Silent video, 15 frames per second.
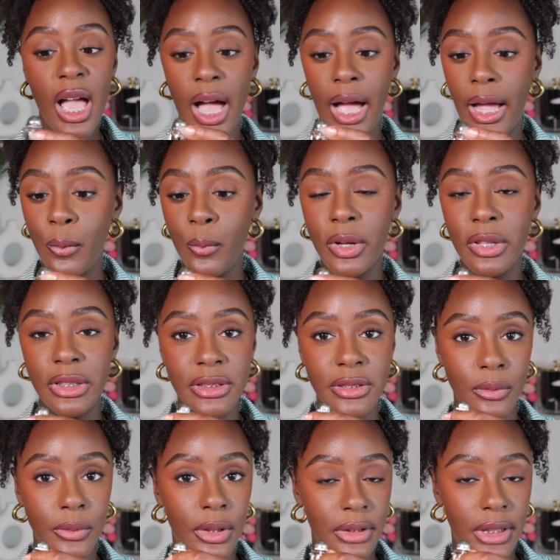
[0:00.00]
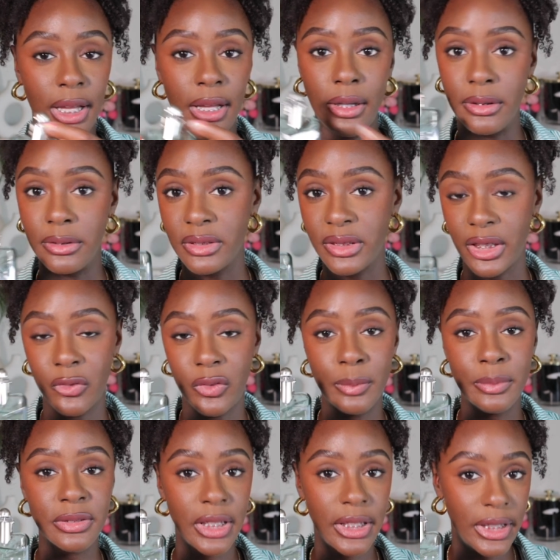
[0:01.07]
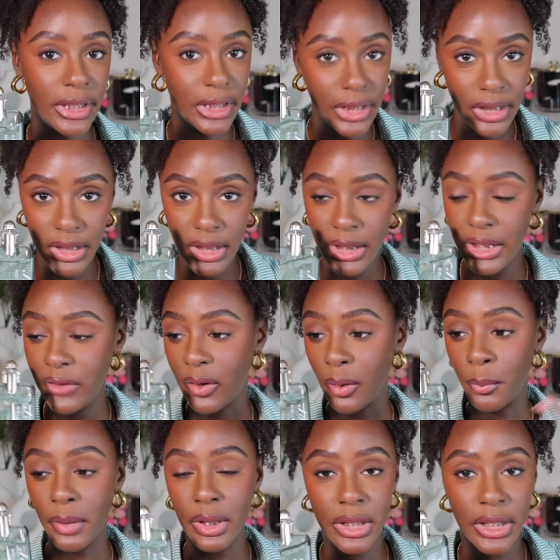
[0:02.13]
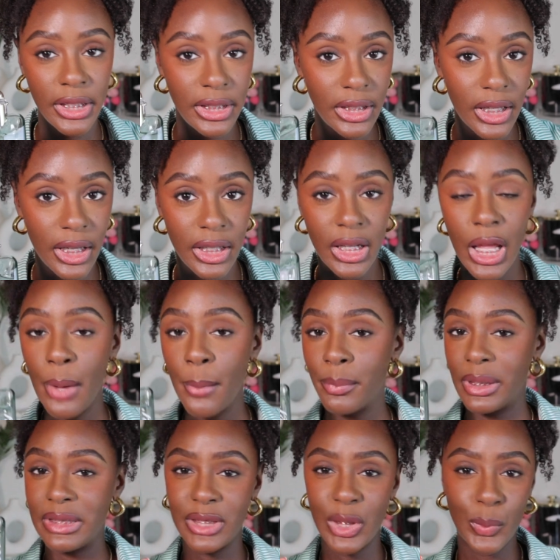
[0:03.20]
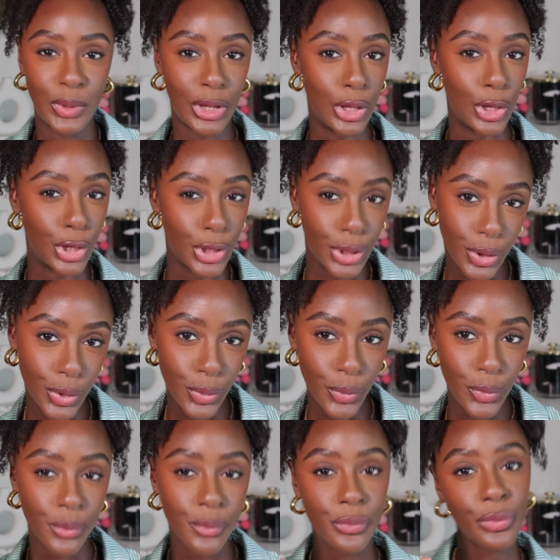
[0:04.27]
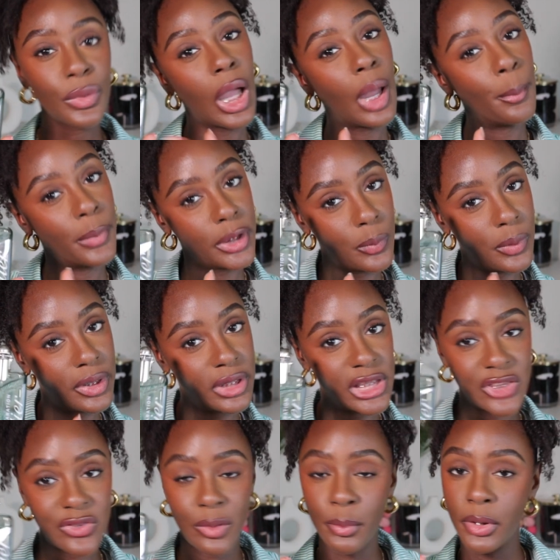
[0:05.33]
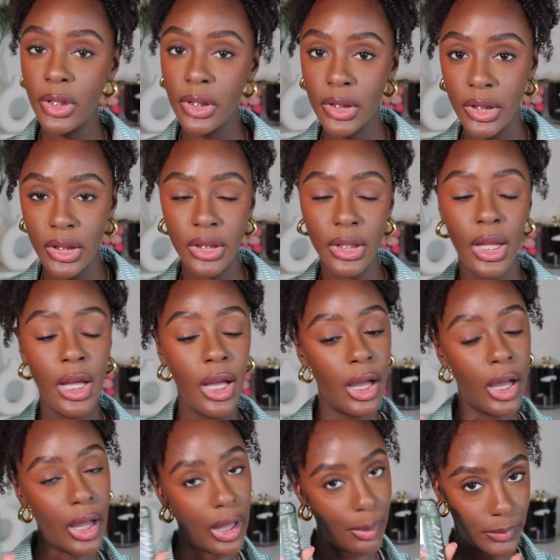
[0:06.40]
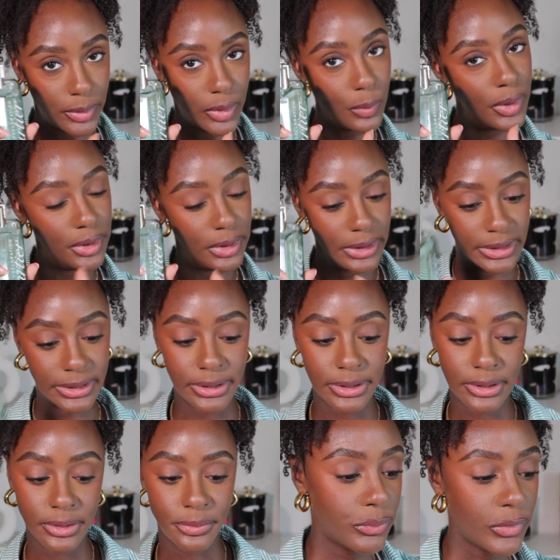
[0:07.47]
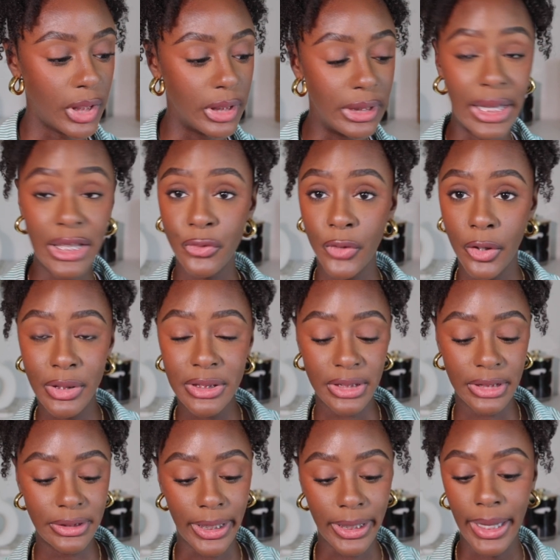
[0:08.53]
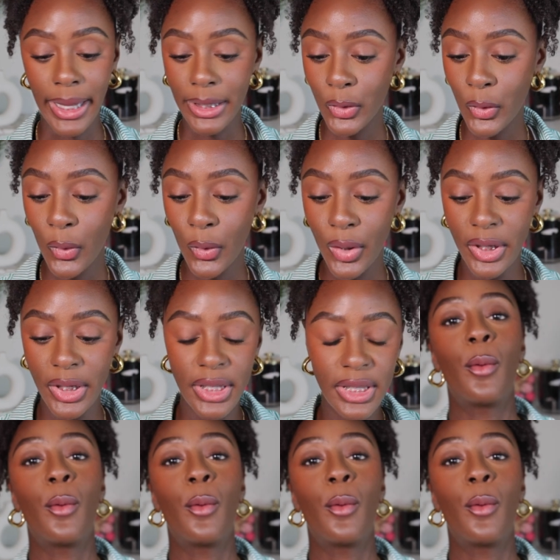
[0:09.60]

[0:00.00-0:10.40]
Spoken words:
I wear this around the house. Like if I'm staying in, if I'm cleaning, but I still want to look cute, I'm gonna wear this. If I'm cooking, I'm gonna wear this. Last fragrance in that category.